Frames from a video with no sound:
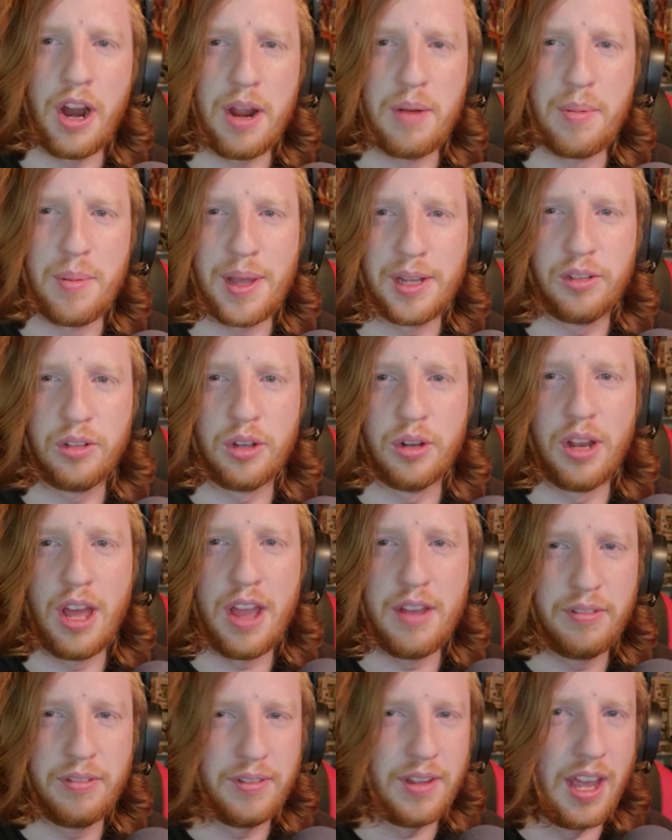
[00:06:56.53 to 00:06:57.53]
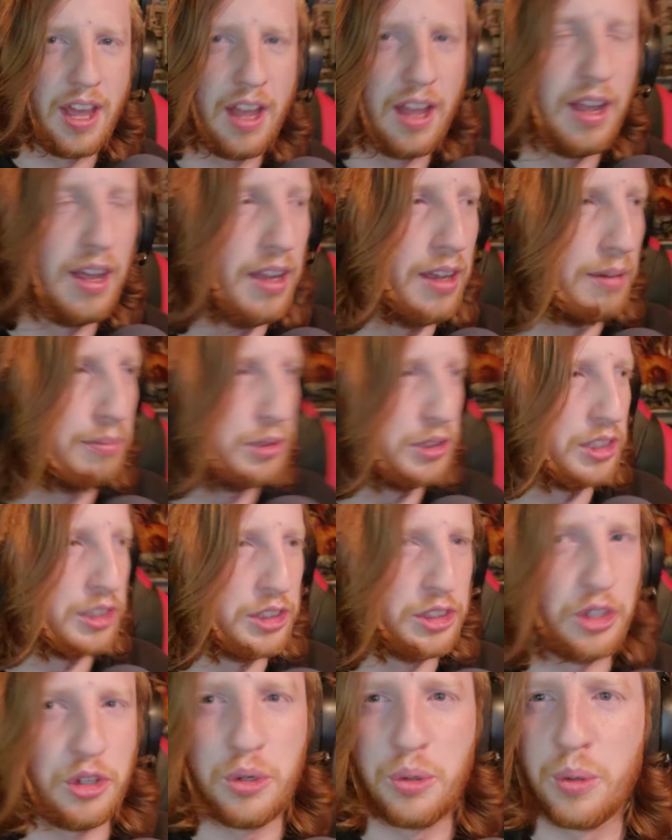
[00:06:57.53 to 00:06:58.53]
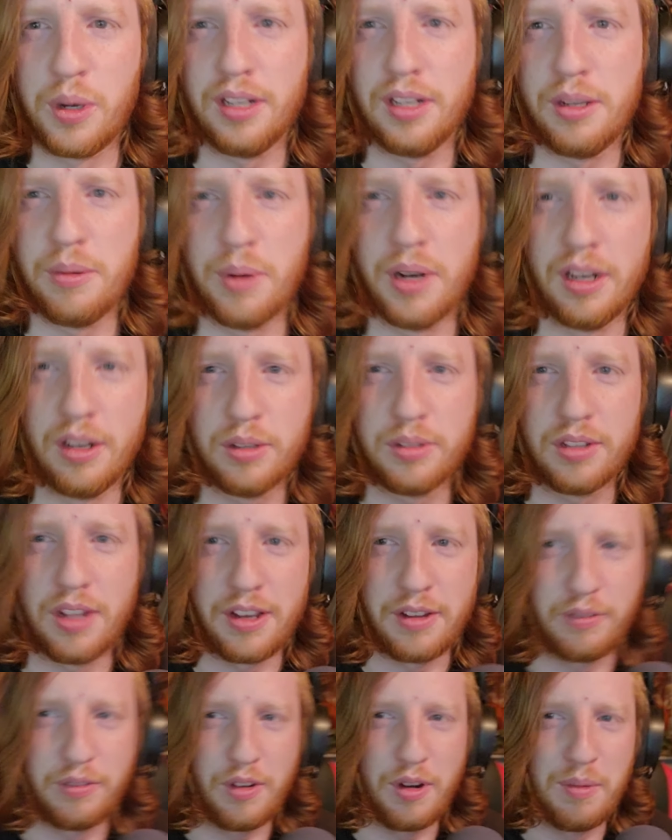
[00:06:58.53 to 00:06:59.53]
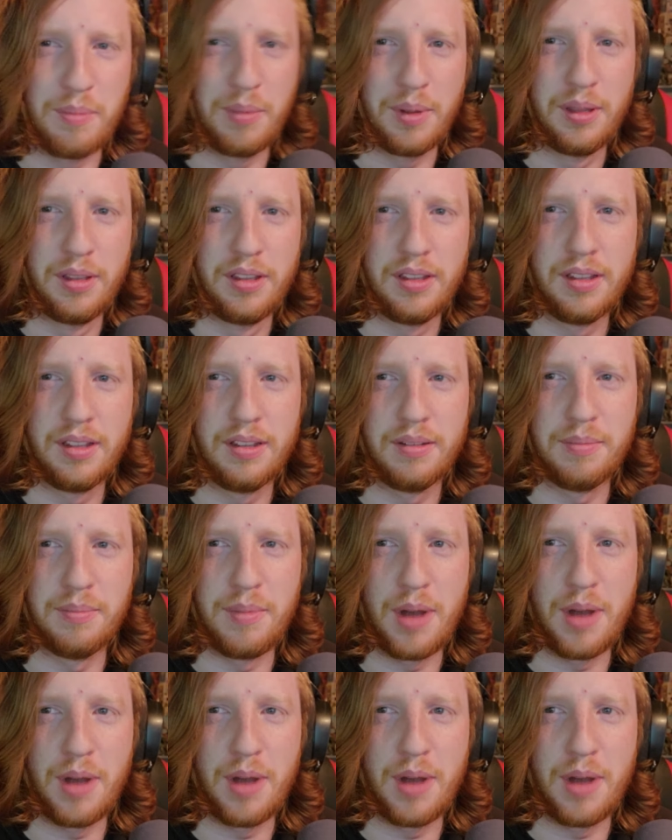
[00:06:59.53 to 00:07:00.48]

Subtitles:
I'm about to go live. I'm just going to show you quickly what it looks like from my